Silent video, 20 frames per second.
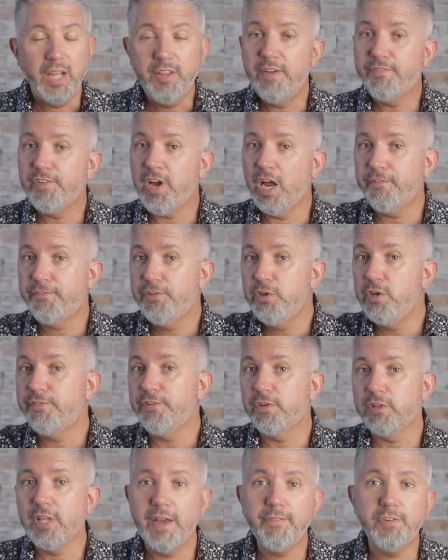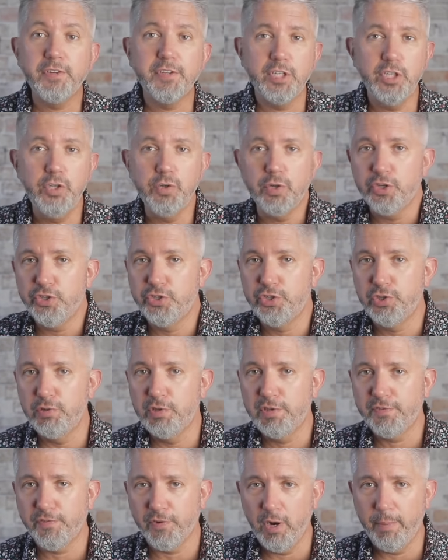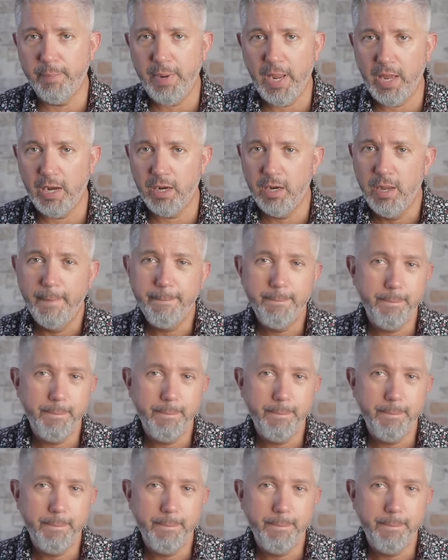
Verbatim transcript: And they've got a few different levels that you can choose from, and